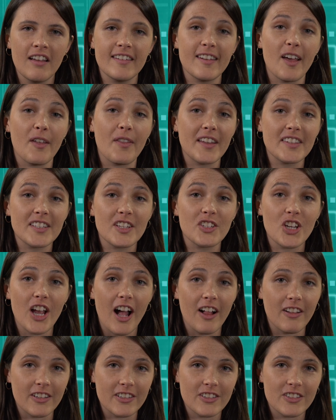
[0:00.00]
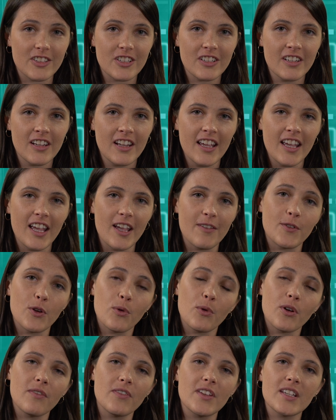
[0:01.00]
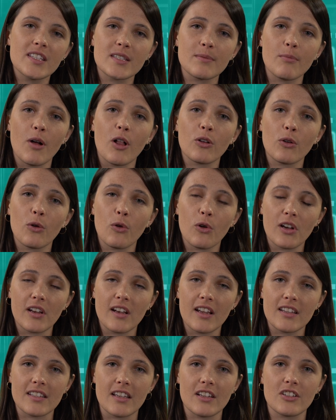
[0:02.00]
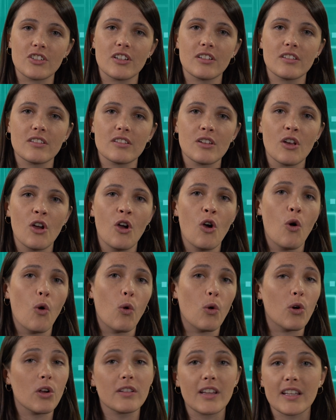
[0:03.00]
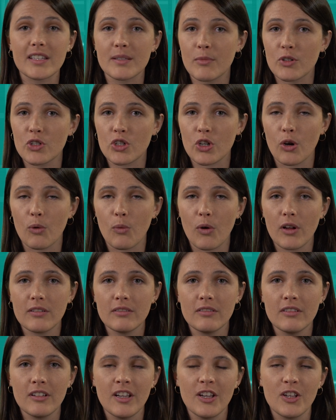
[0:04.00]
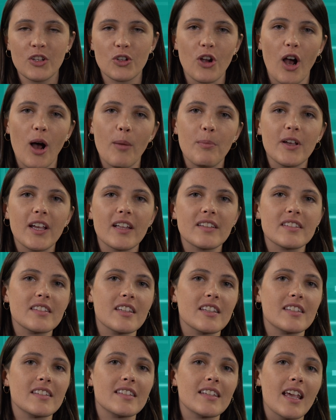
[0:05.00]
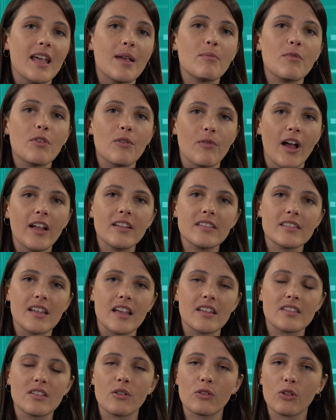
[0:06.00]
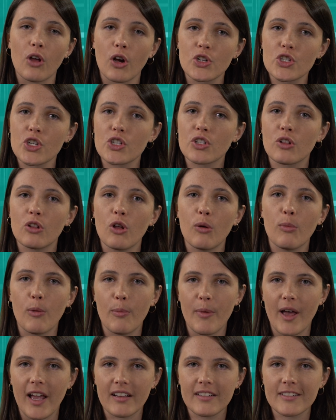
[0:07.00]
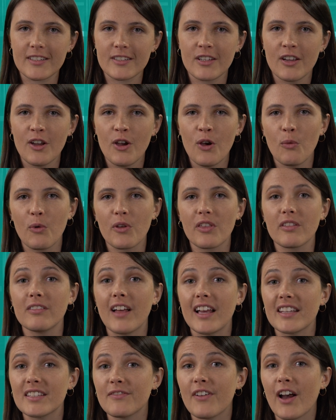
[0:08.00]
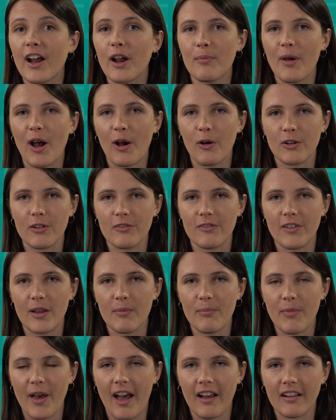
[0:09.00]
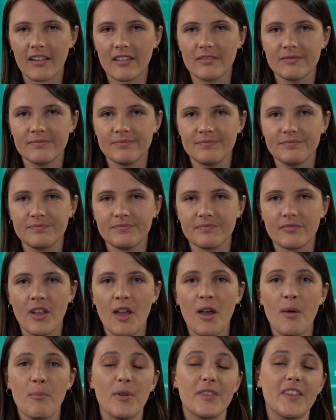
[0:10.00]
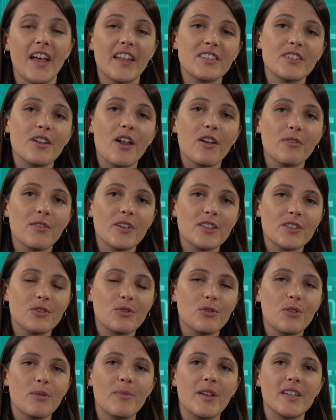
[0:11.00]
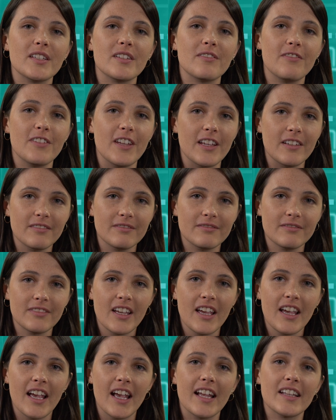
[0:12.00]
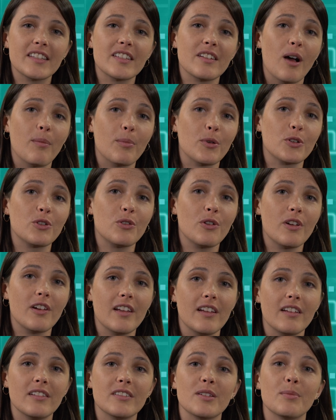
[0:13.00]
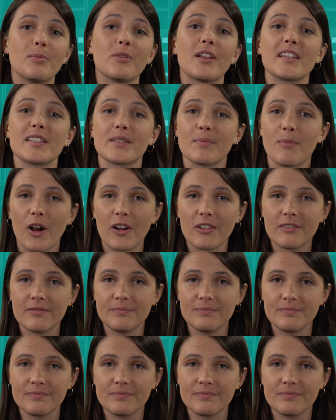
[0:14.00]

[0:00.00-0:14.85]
Now that's a challenge. If you're one of these smaller organizations, or a less mature one, you're up against the same threats as the largest global banks with less firepower to fight back. But that's not a reason to admit defeat. It's an opportunity to play smart.